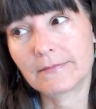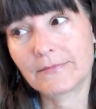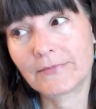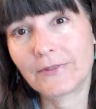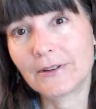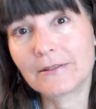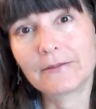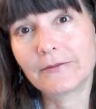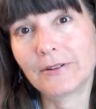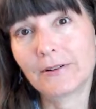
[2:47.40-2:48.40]

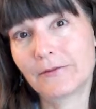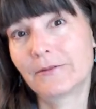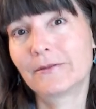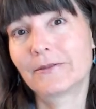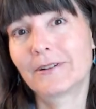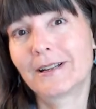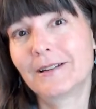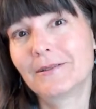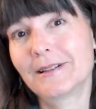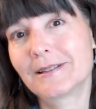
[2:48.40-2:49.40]
feel fearful for
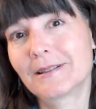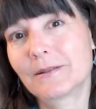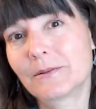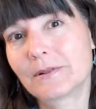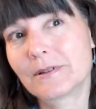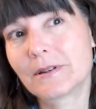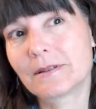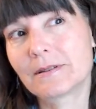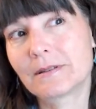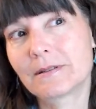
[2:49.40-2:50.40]
any reason or
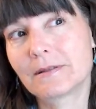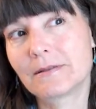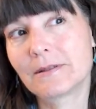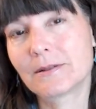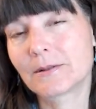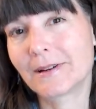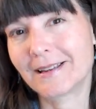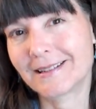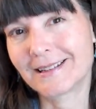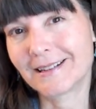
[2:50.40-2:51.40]
just
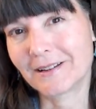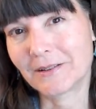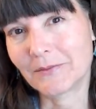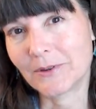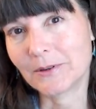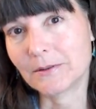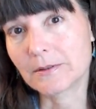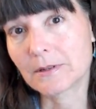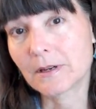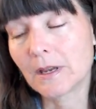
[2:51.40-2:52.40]
disoriented and
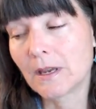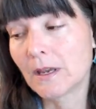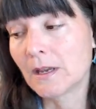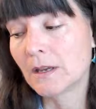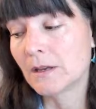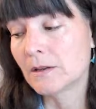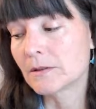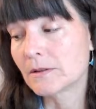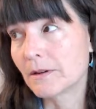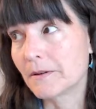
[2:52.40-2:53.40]
confused.
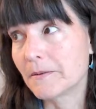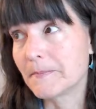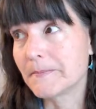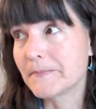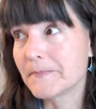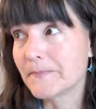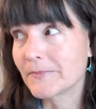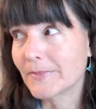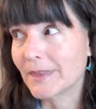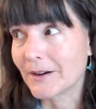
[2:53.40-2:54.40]
So
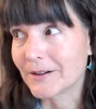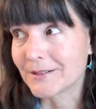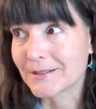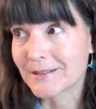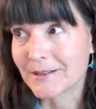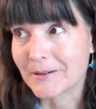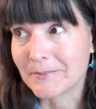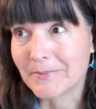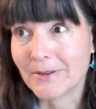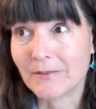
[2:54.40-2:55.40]
there's
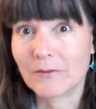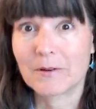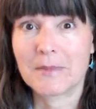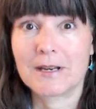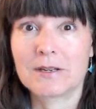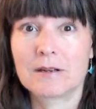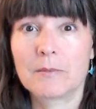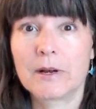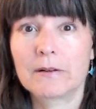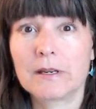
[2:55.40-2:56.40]
some information
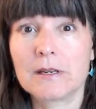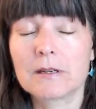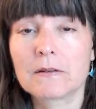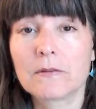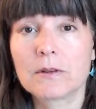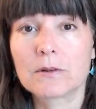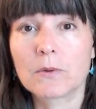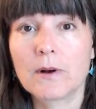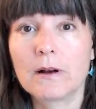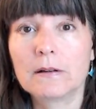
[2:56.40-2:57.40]
about each of the
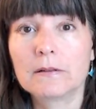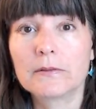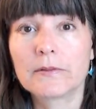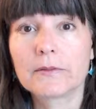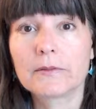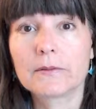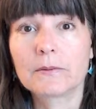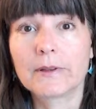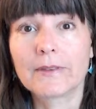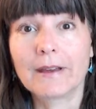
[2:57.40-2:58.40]
12,
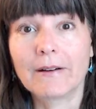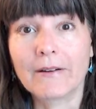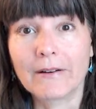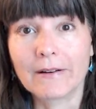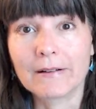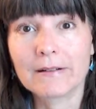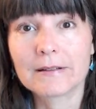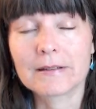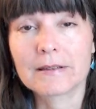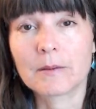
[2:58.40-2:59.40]
what they are,
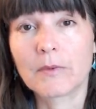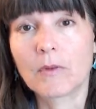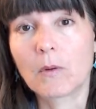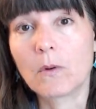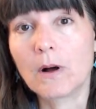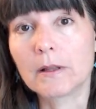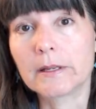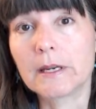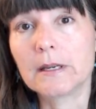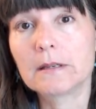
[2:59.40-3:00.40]
and some of the
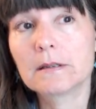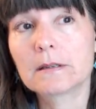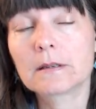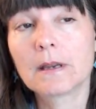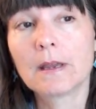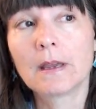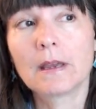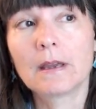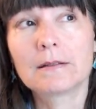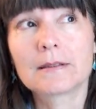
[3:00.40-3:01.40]
qualities,
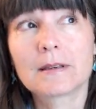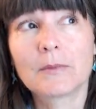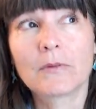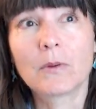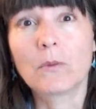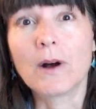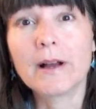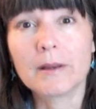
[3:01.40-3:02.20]
and some of the why